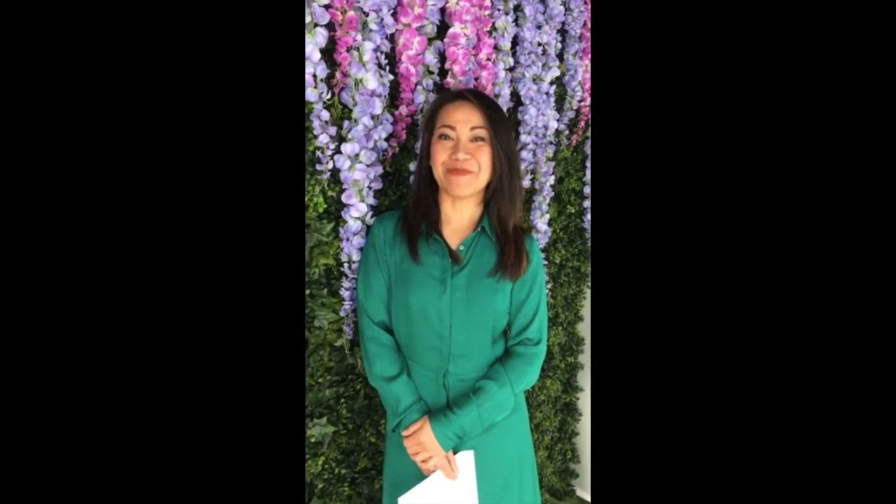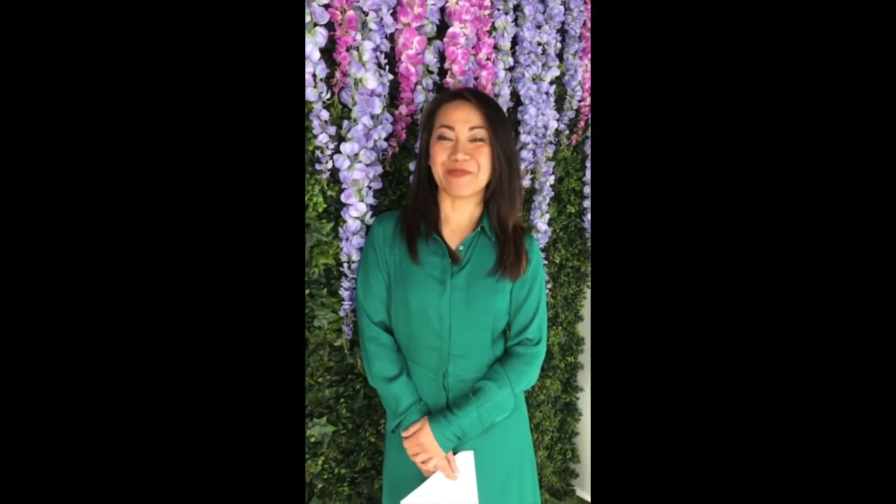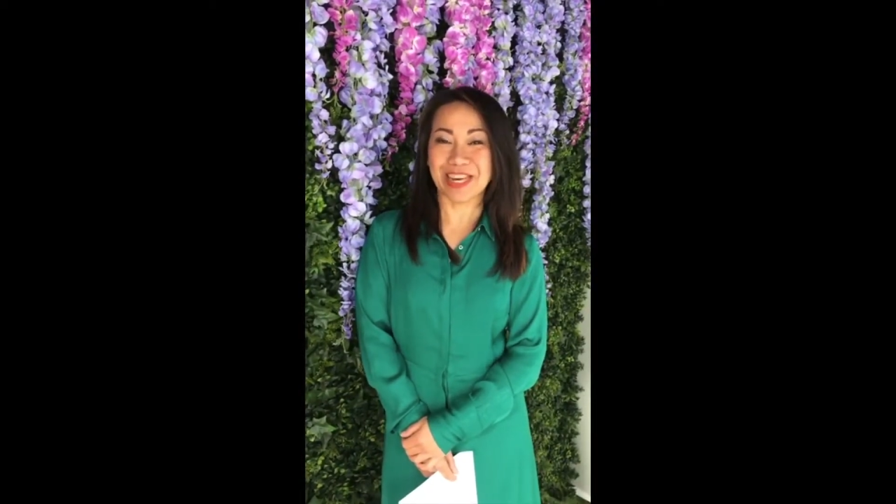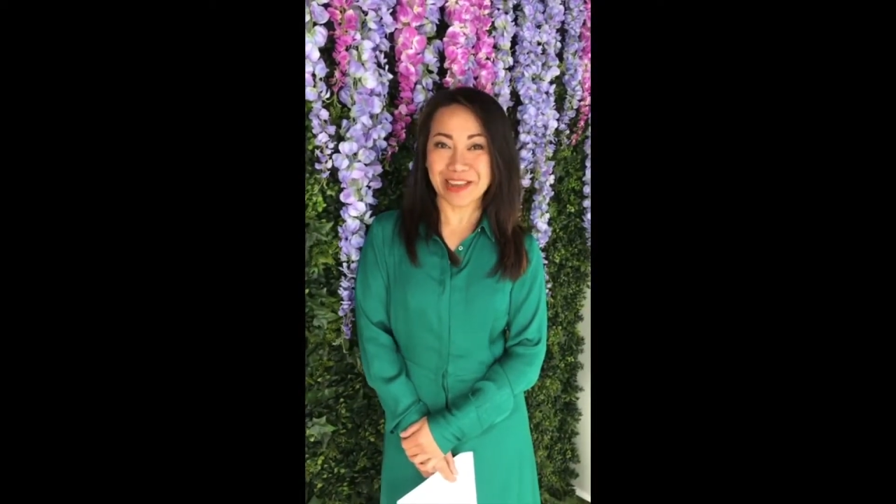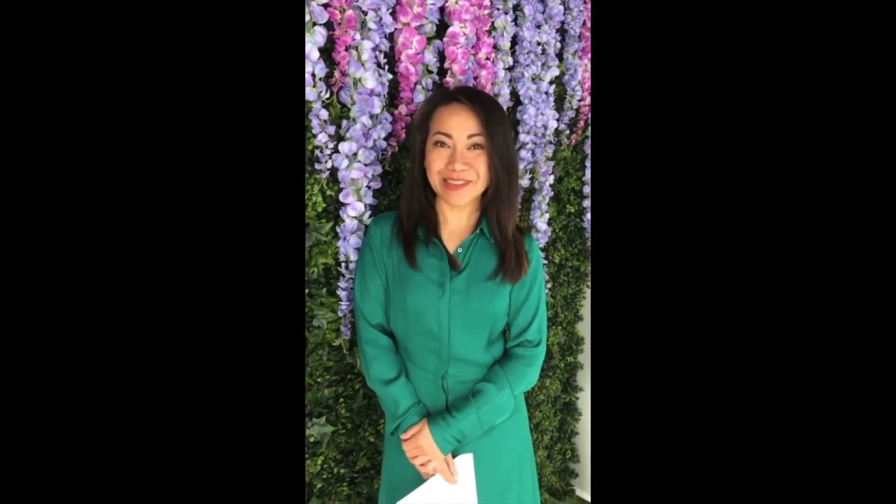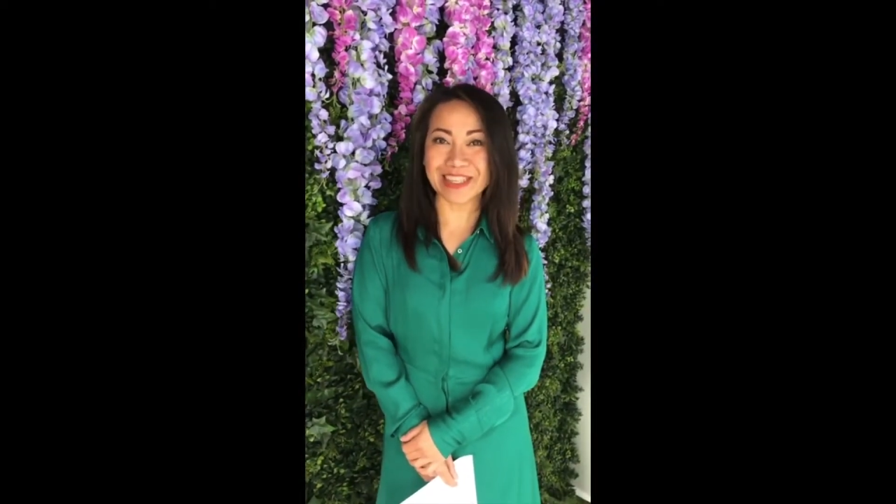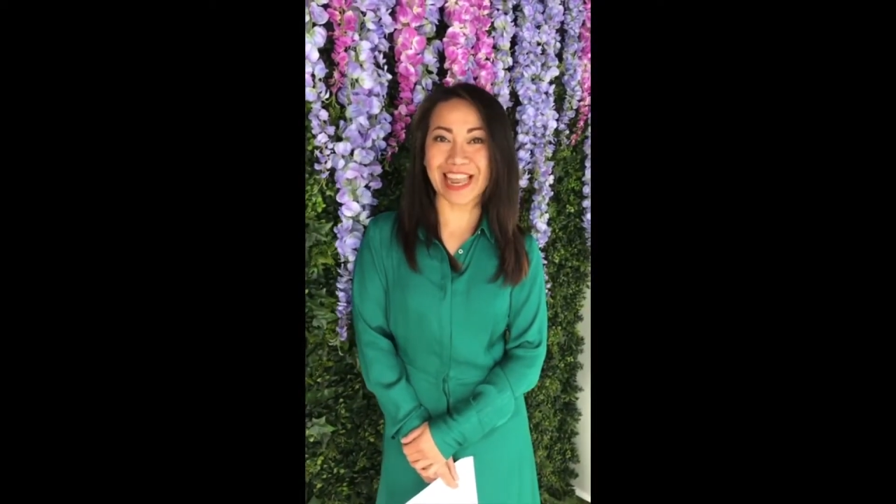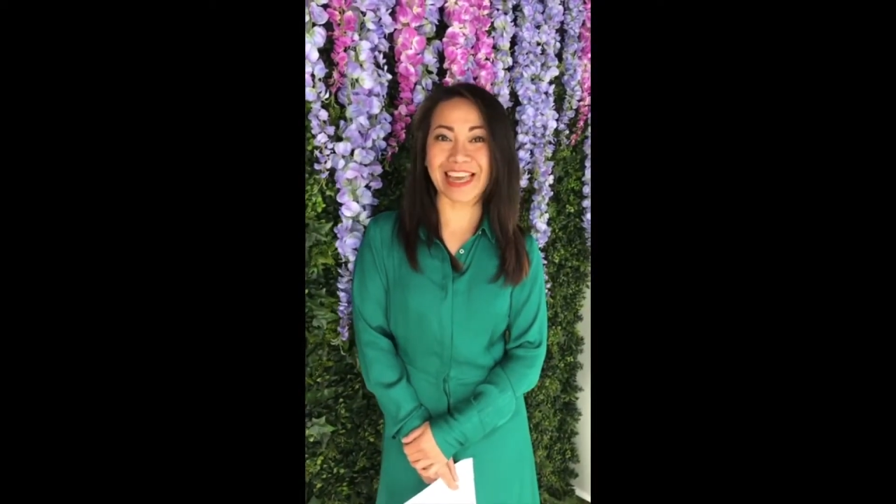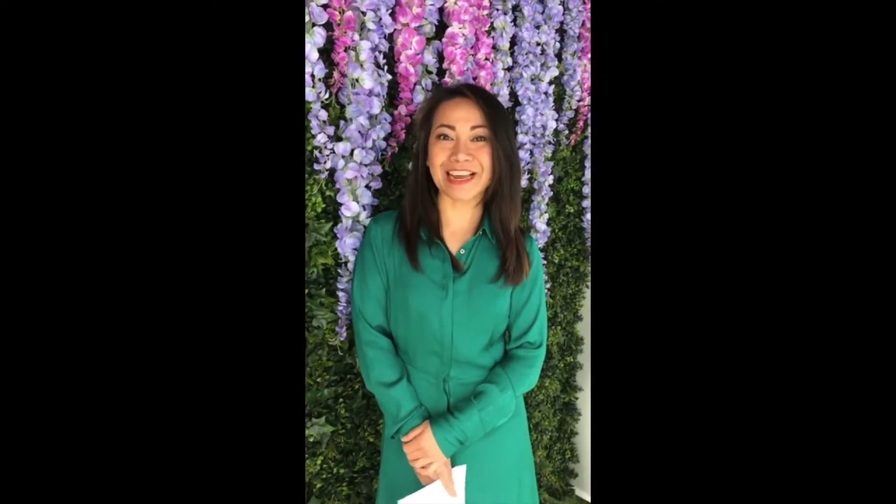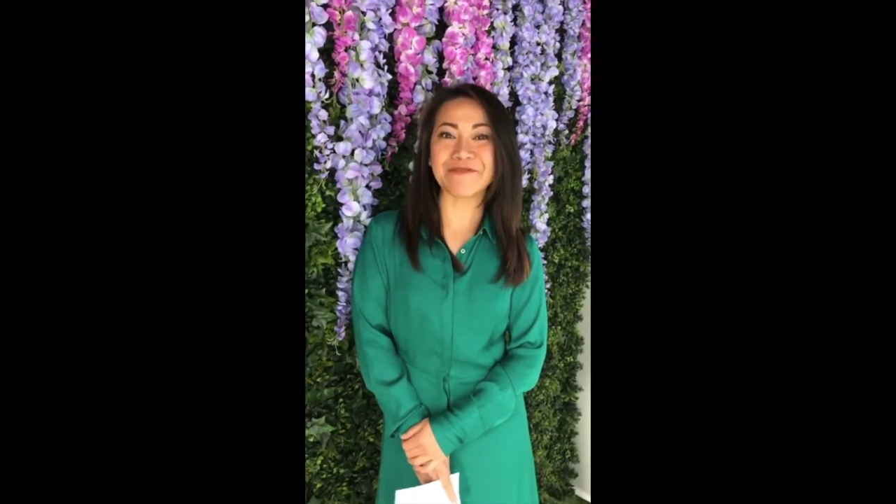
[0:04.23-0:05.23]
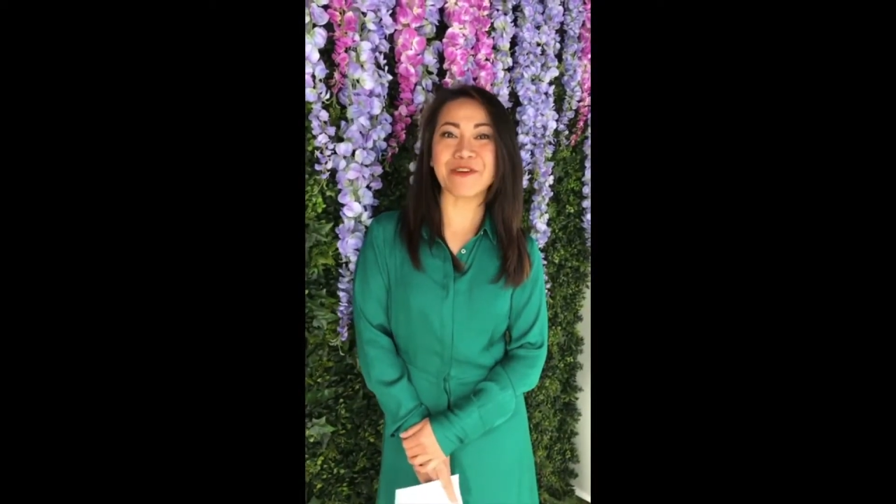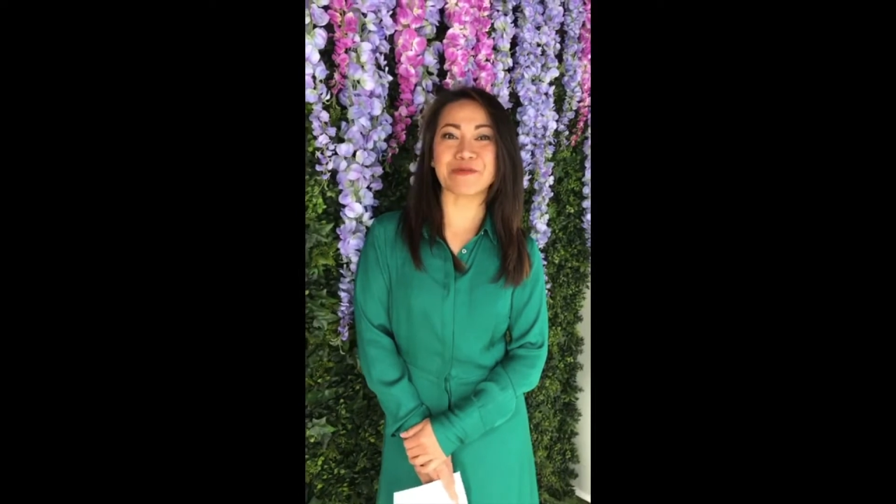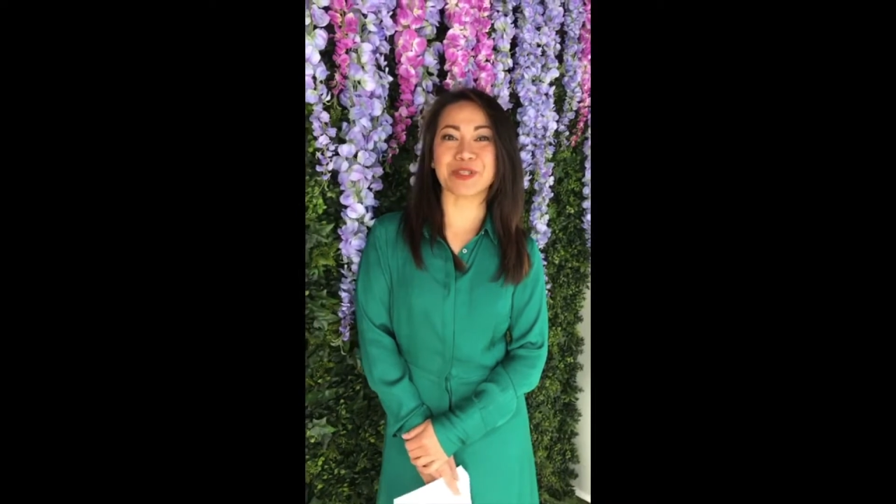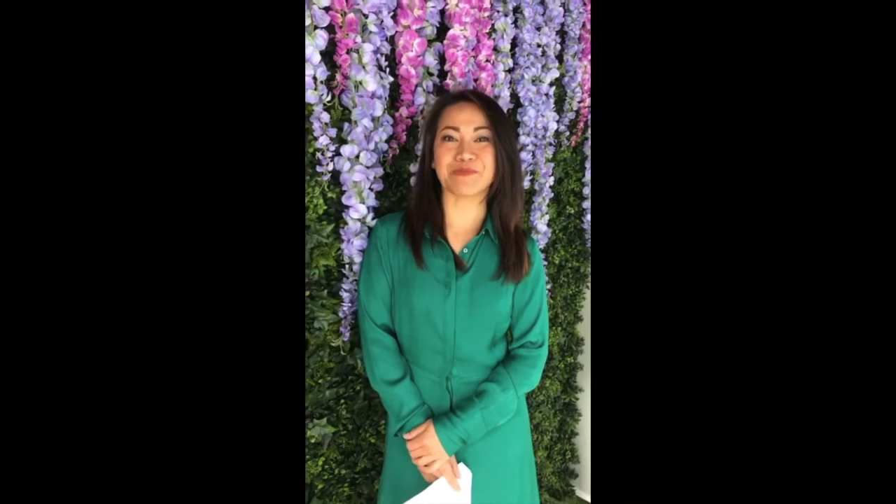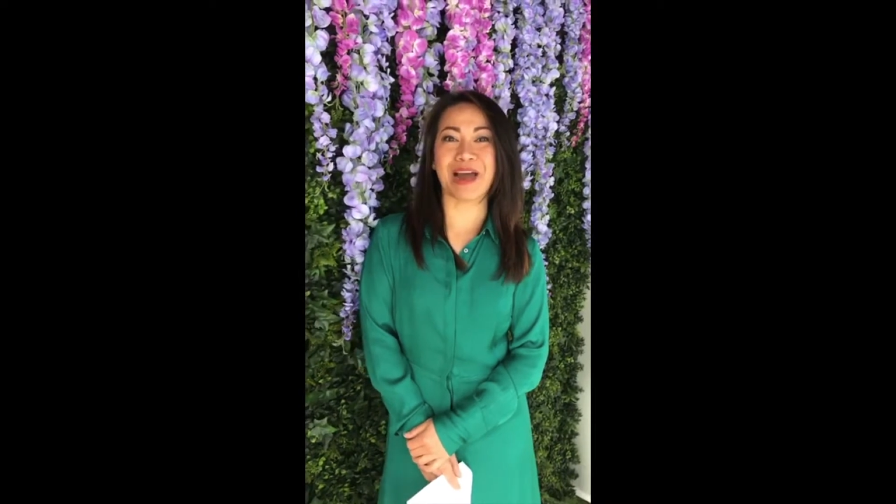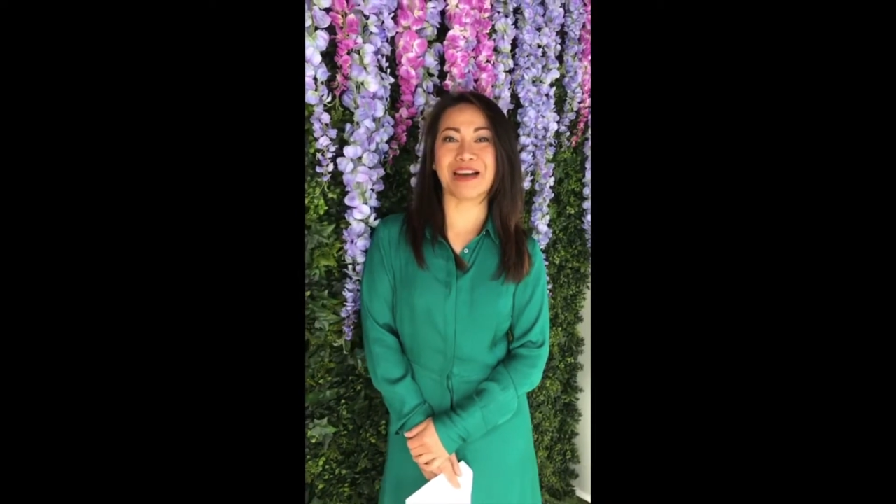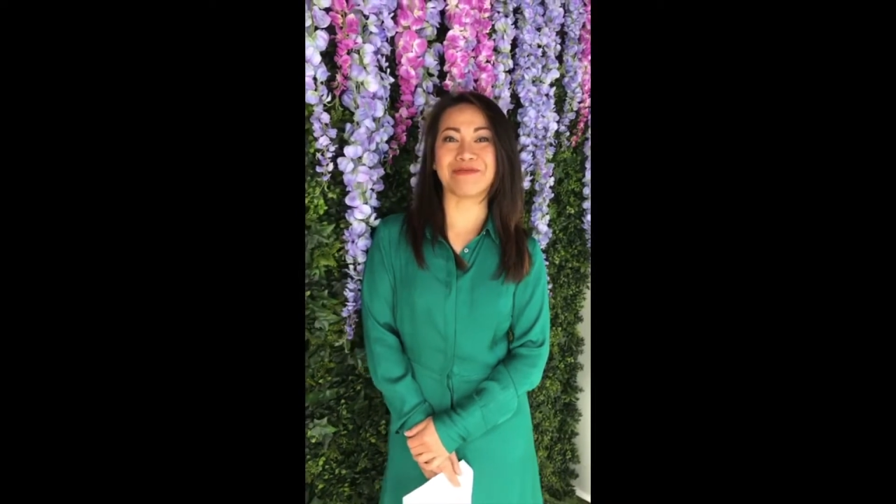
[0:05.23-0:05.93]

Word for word: my name is Laila from Spa